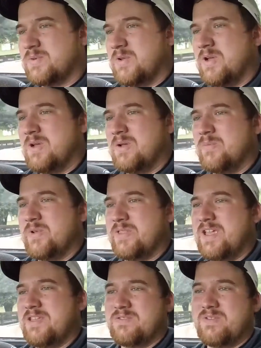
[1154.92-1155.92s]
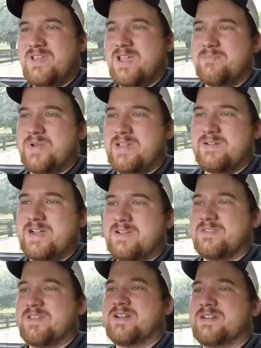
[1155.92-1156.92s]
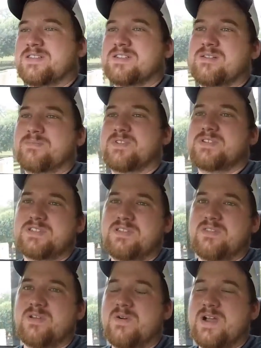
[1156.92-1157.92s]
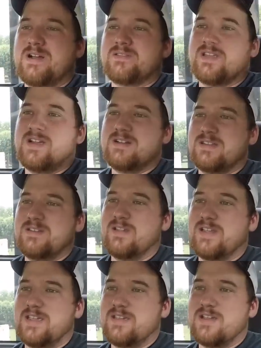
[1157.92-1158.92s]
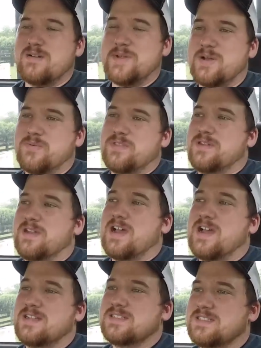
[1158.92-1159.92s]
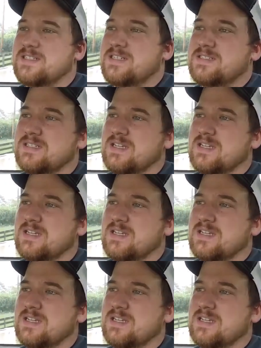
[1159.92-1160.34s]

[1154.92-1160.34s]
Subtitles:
But they threw that baler out there as something just to throw out there until they could come out with the 9 series.